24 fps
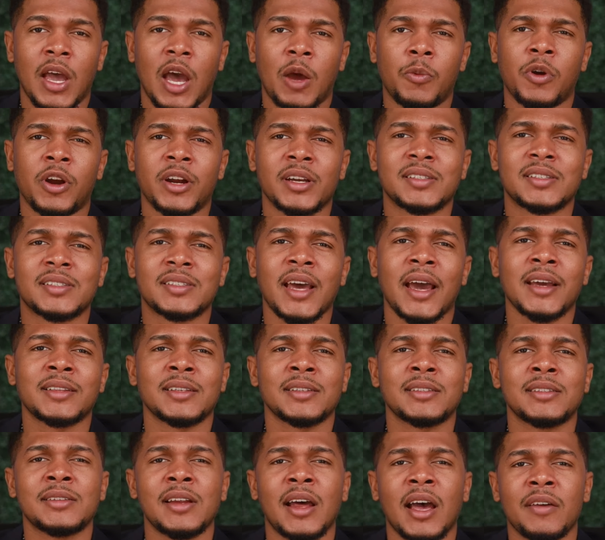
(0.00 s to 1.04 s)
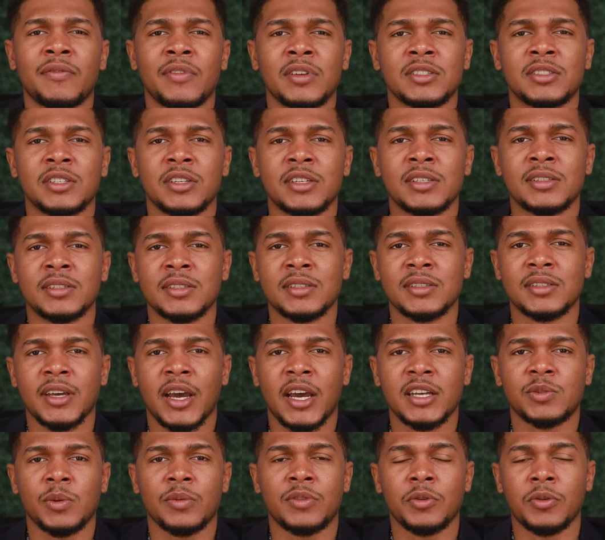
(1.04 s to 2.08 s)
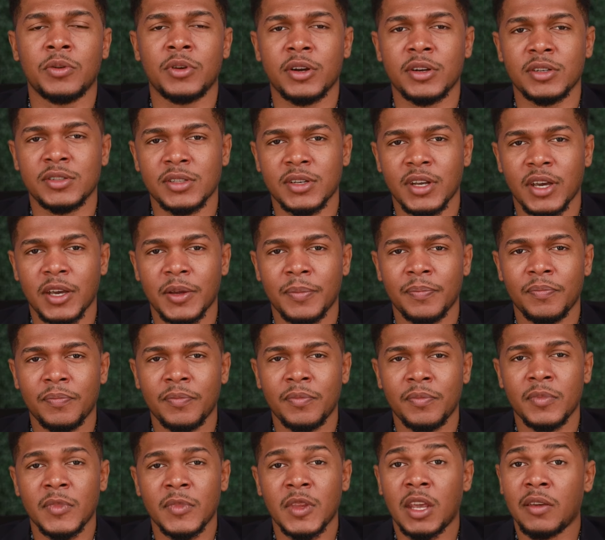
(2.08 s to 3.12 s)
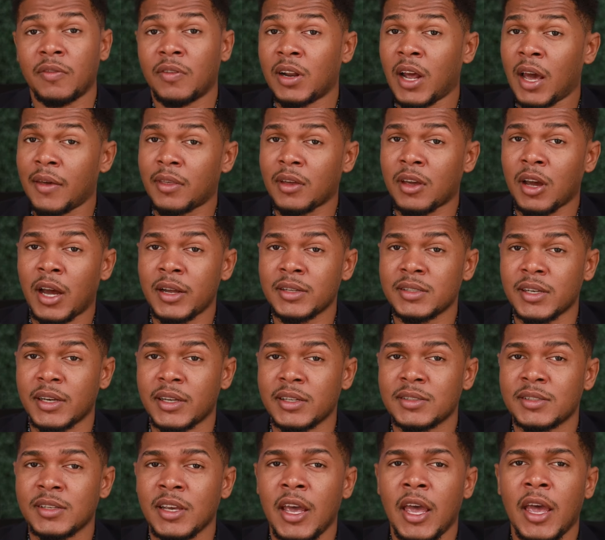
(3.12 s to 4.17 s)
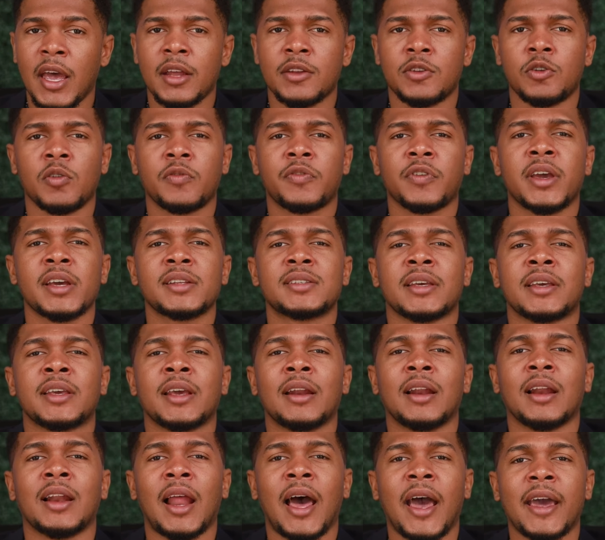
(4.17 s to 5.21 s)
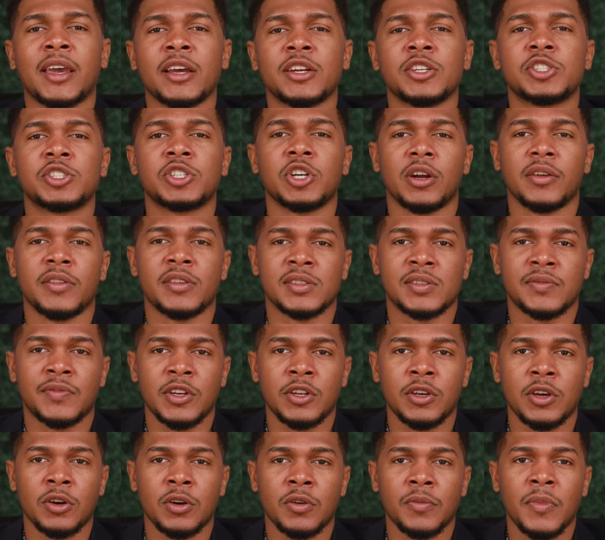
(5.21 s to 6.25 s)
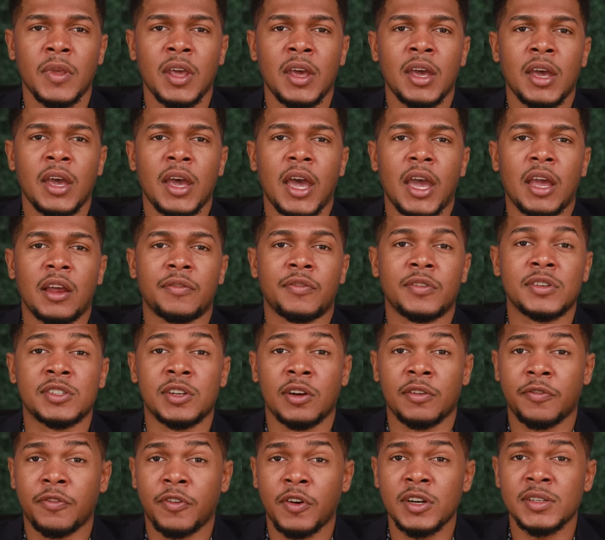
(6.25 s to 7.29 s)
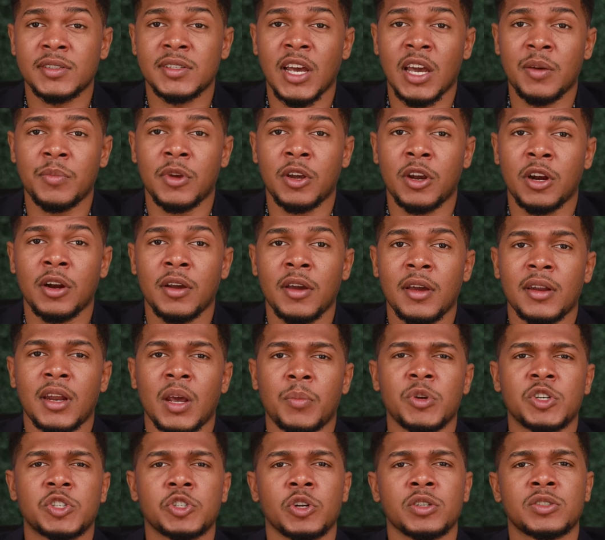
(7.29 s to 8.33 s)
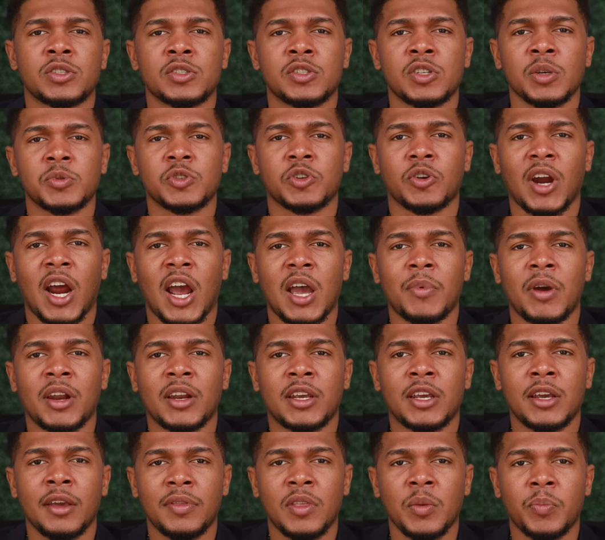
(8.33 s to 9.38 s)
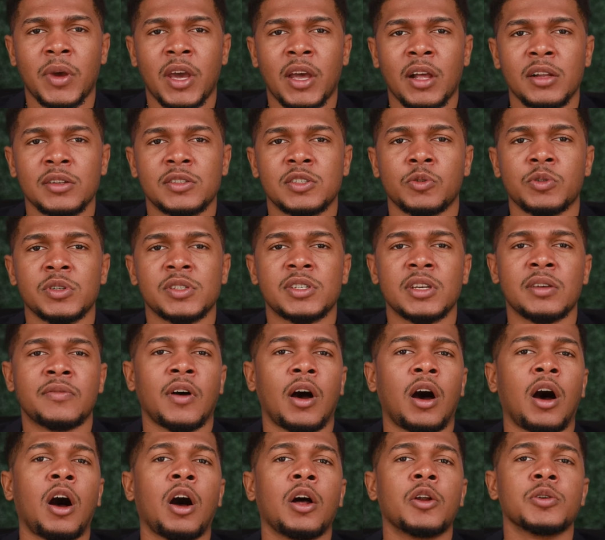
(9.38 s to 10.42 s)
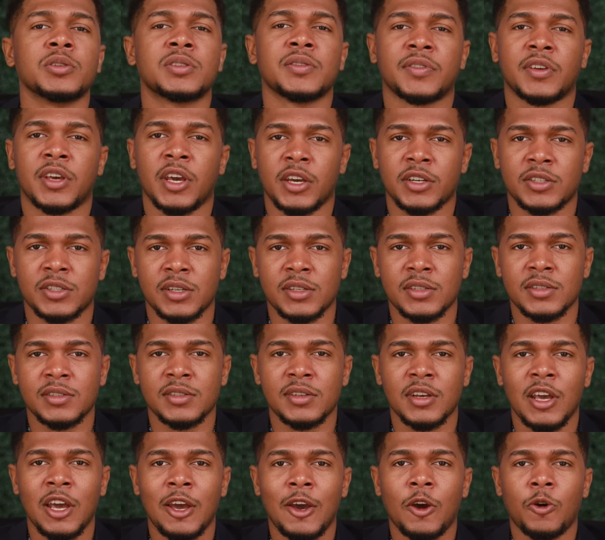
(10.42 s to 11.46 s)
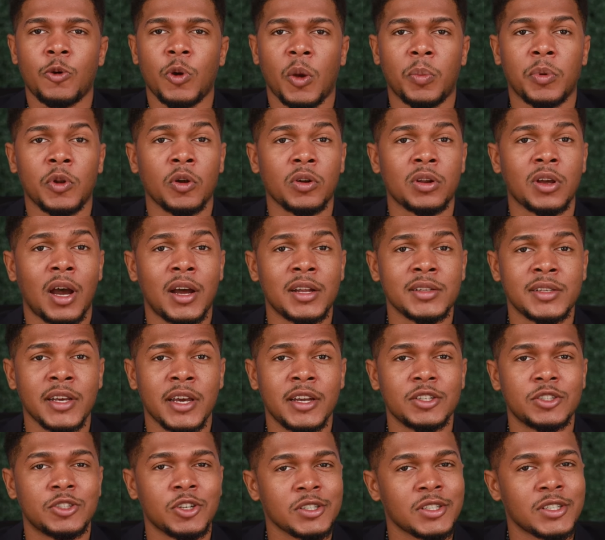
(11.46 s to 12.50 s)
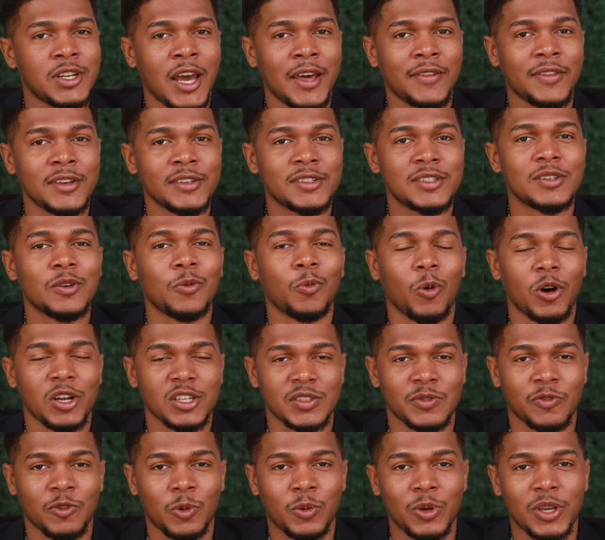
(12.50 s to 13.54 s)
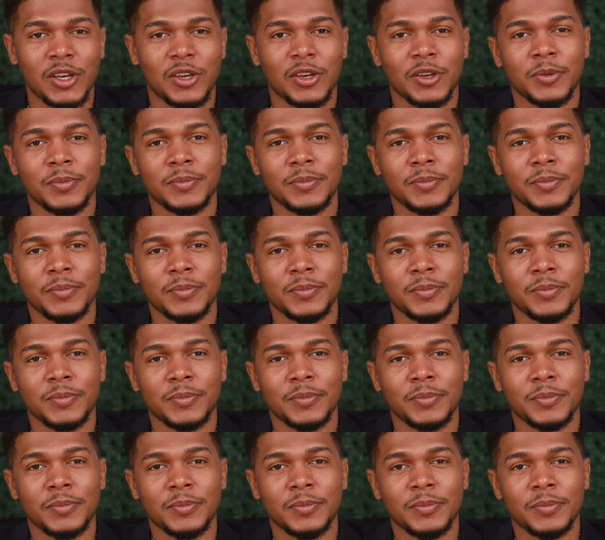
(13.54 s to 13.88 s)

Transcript: and we're excited to dive into these insights with you here today. If you like the content, don't forget to hit like and share this video. And if it's your first time here, then be sure to subscribe and hit the bell to receive all notifications. We upload content just like this once per week.